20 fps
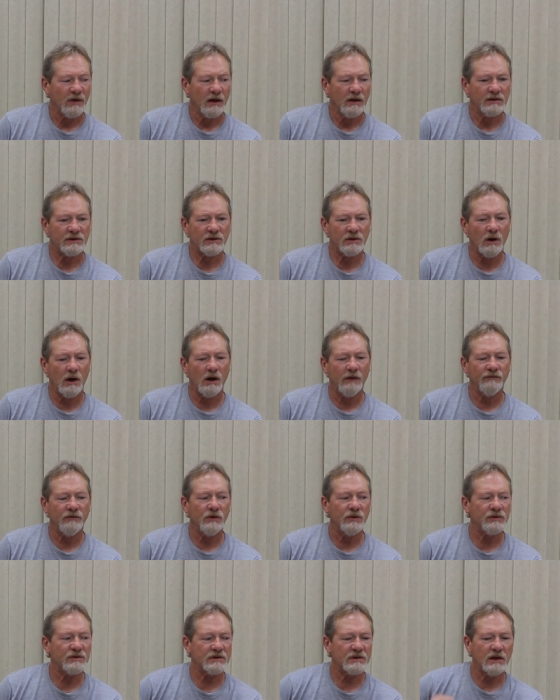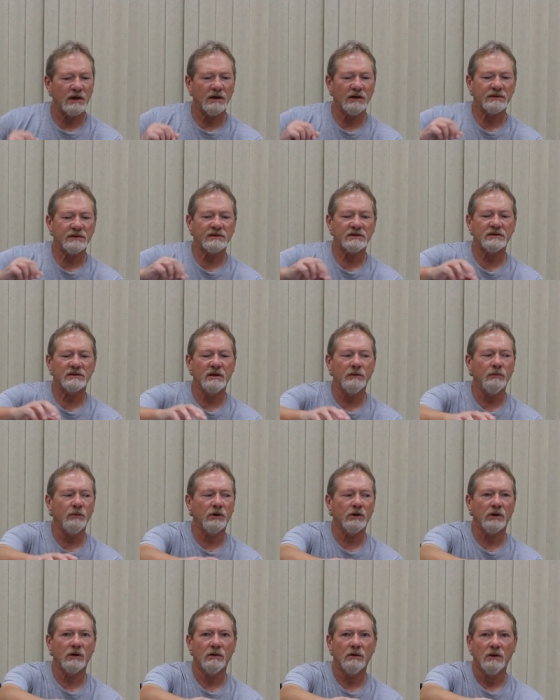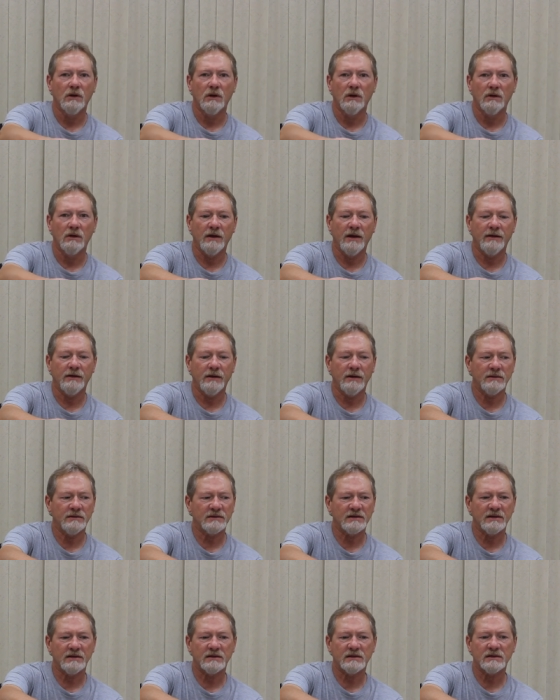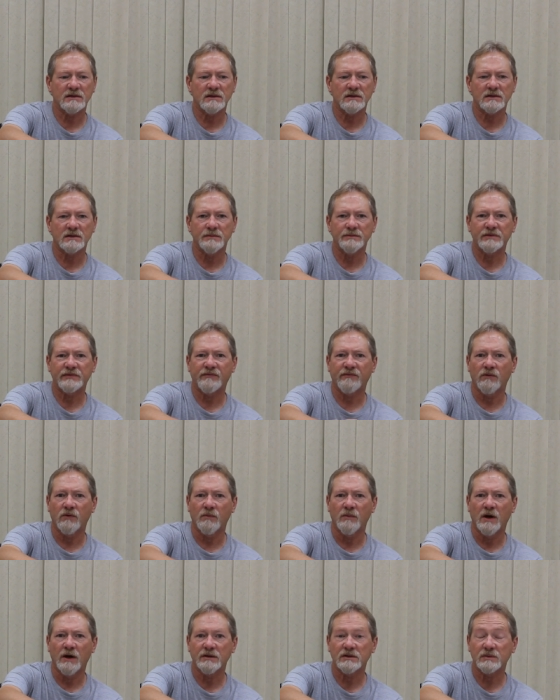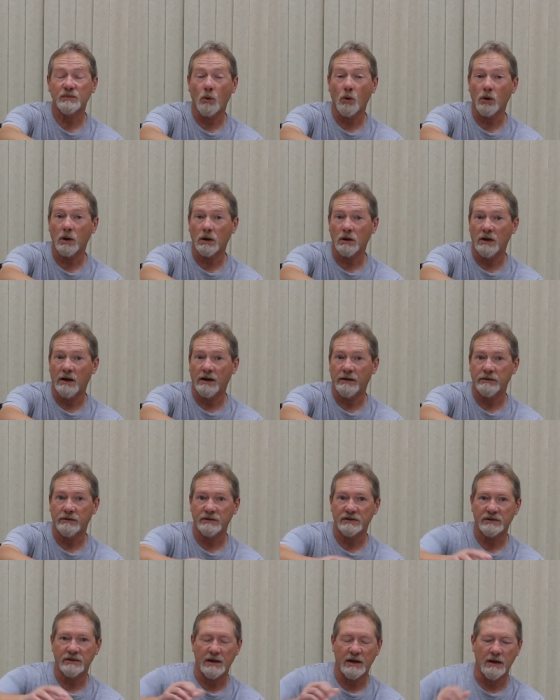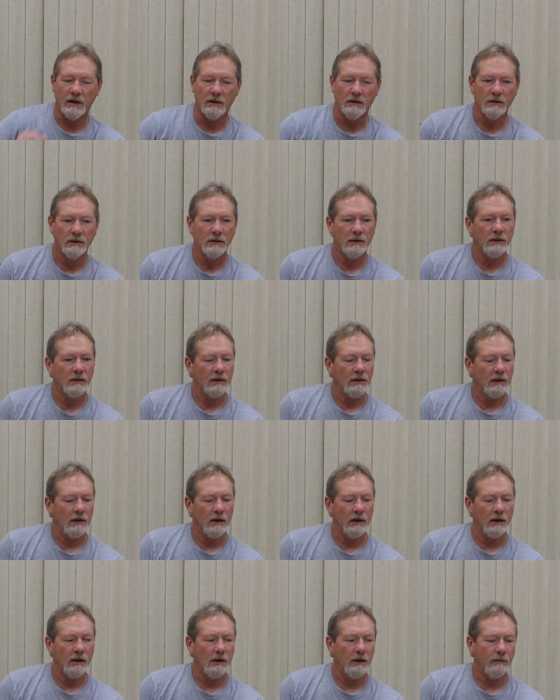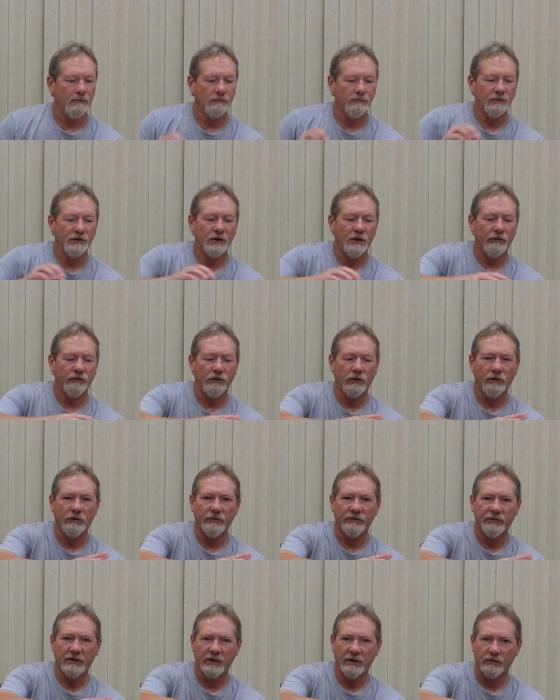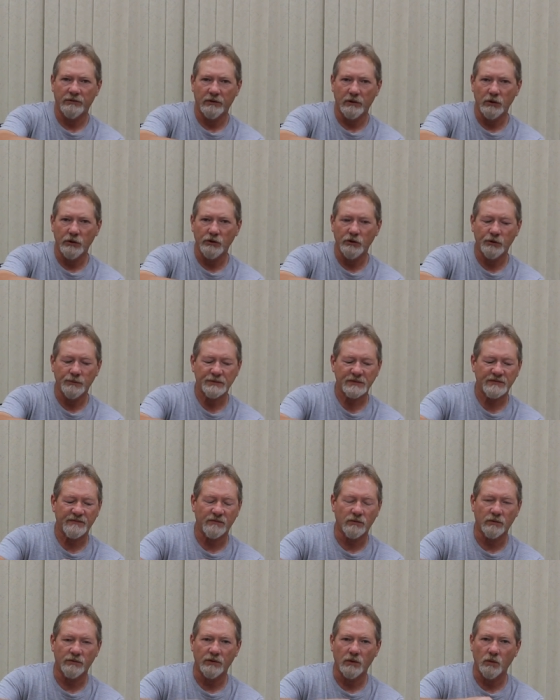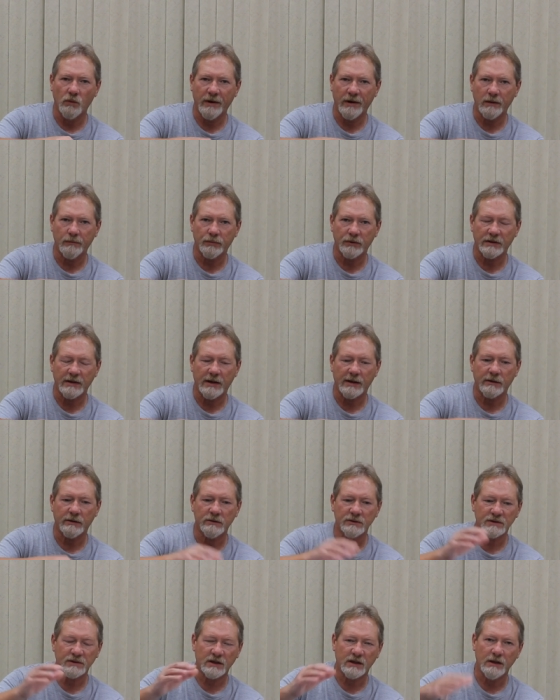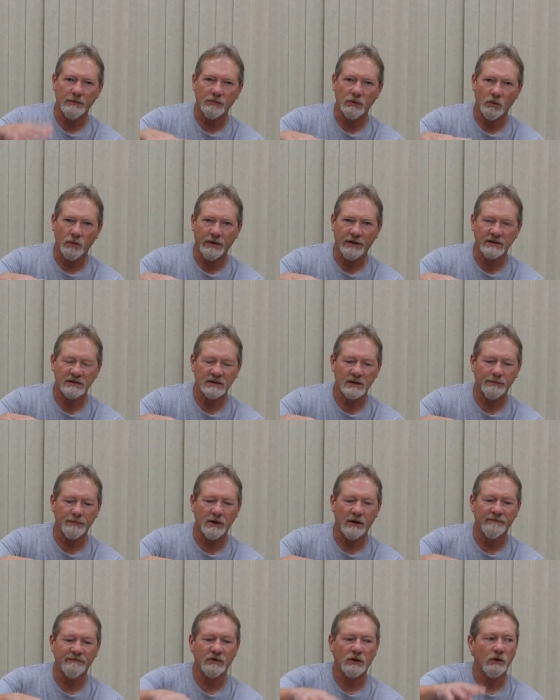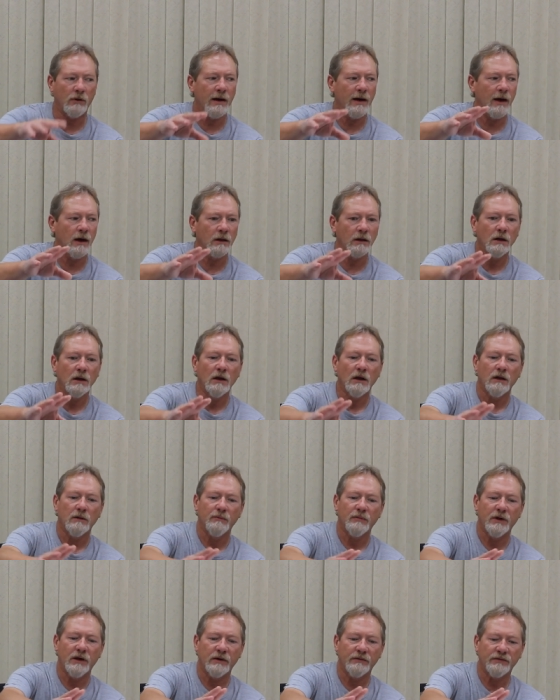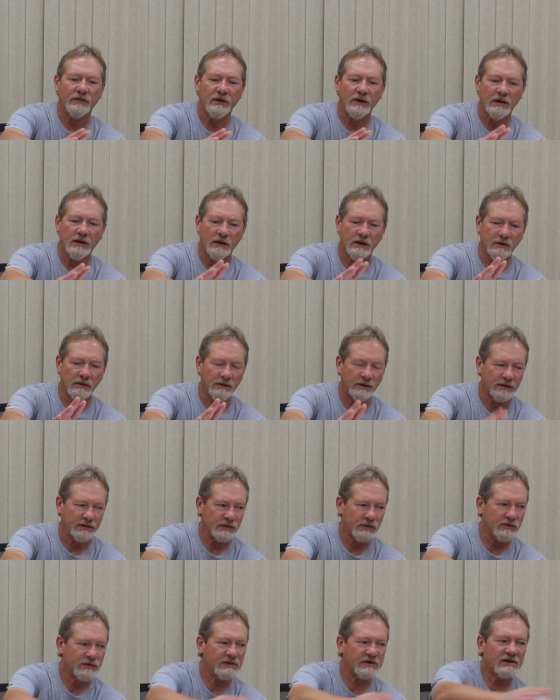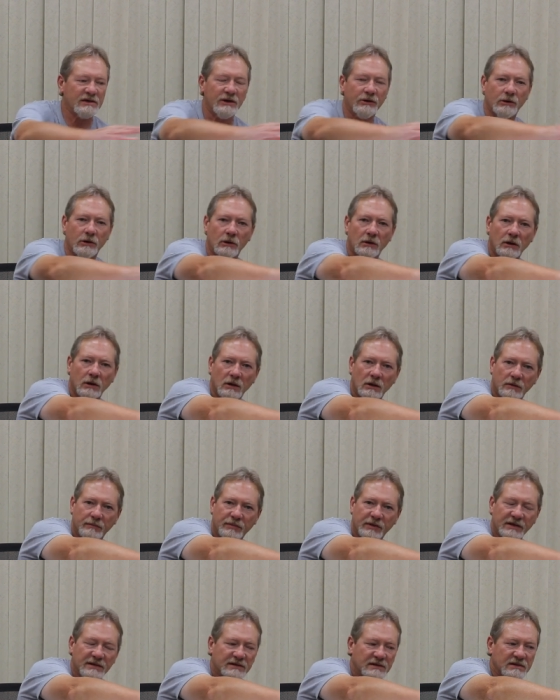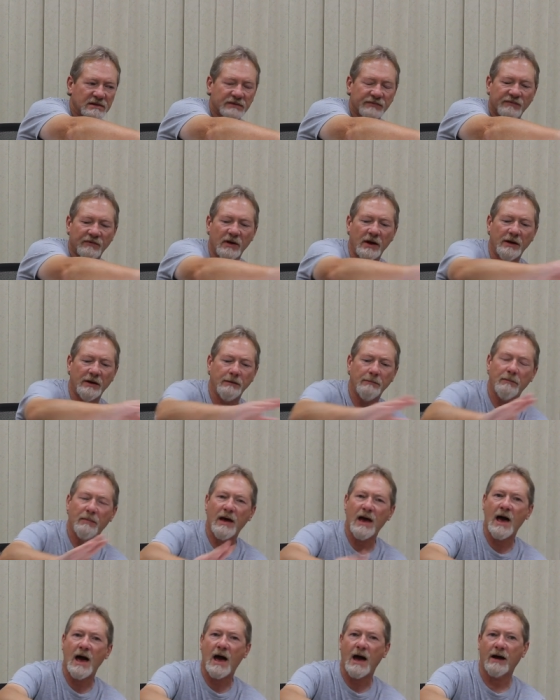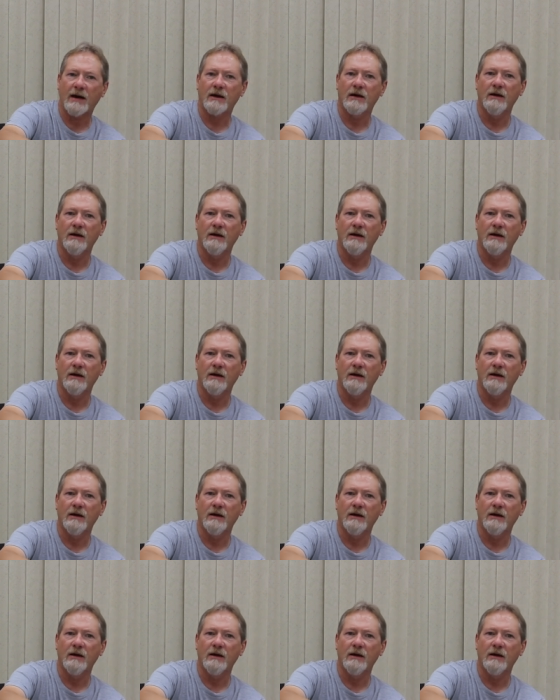So I've used similar landing skid systems for my sport gliders now. You know, the loops for the wing protectors to keep the wings up off the ground, but the two center pieces, front and back,